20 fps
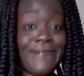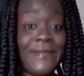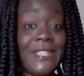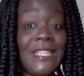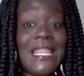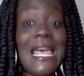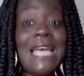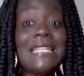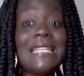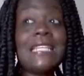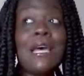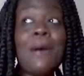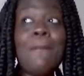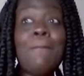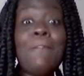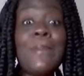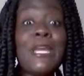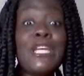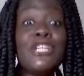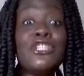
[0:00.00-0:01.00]
That's a
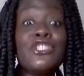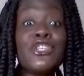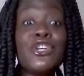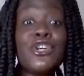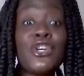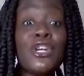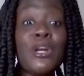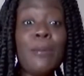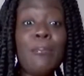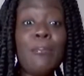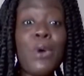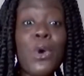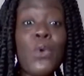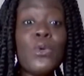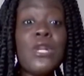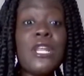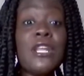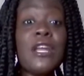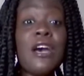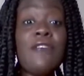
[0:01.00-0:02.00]
major
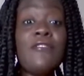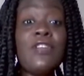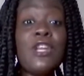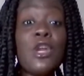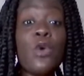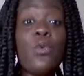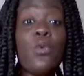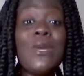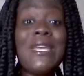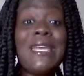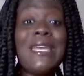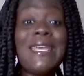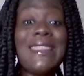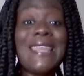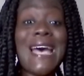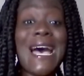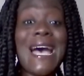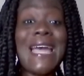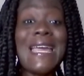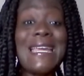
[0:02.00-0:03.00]
component of knowing
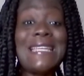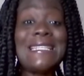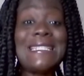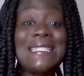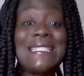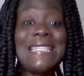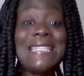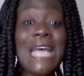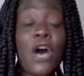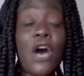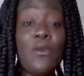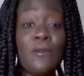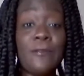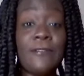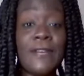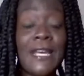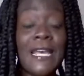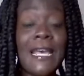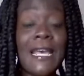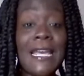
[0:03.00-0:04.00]
thyself.
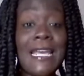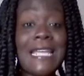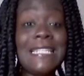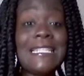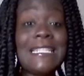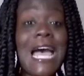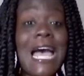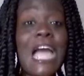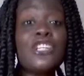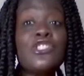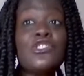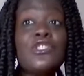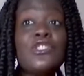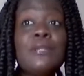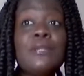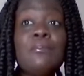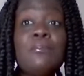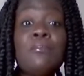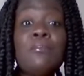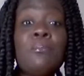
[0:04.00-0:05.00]
It's
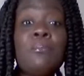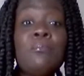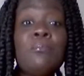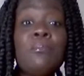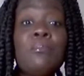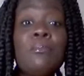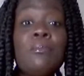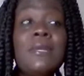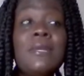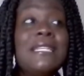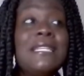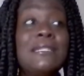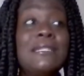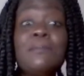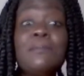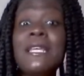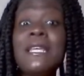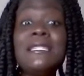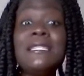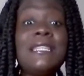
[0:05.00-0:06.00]
actually
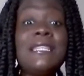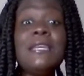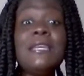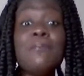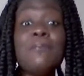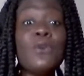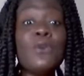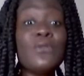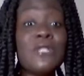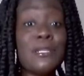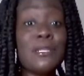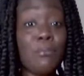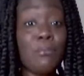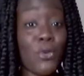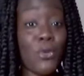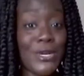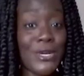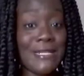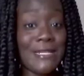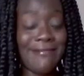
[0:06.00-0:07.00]
it's the most
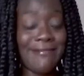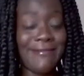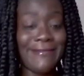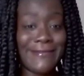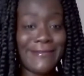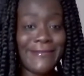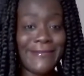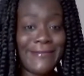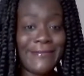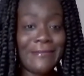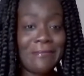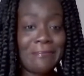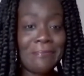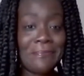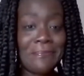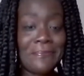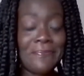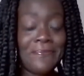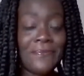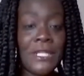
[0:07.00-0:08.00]
important.
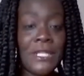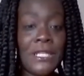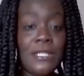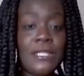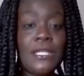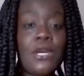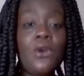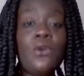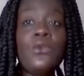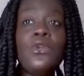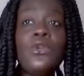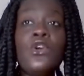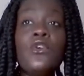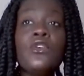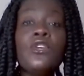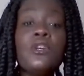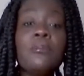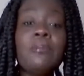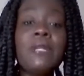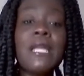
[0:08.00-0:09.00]
So know
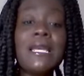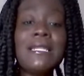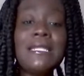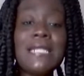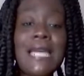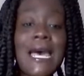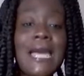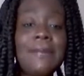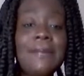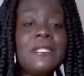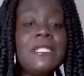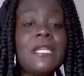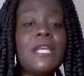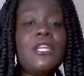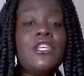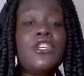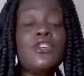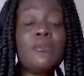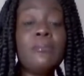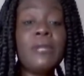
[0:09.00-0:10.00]
your blood type, study
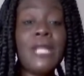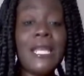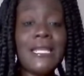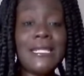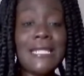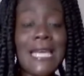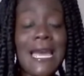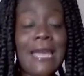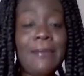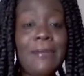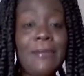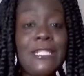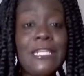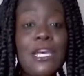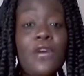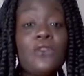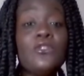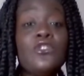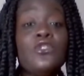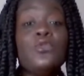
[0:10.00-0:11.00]
your blood type. It
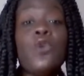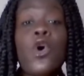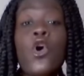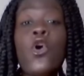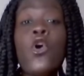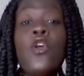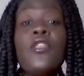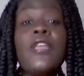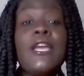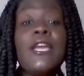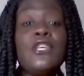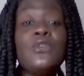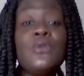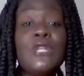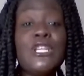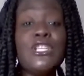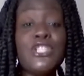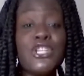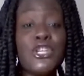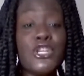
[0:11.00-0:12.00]
tells you all that you
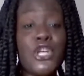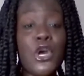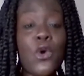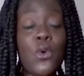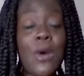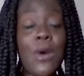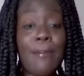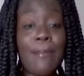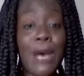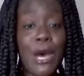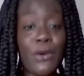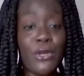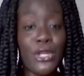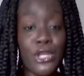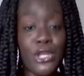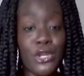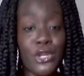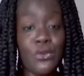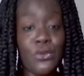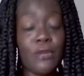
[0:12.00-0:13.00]
need to know about you.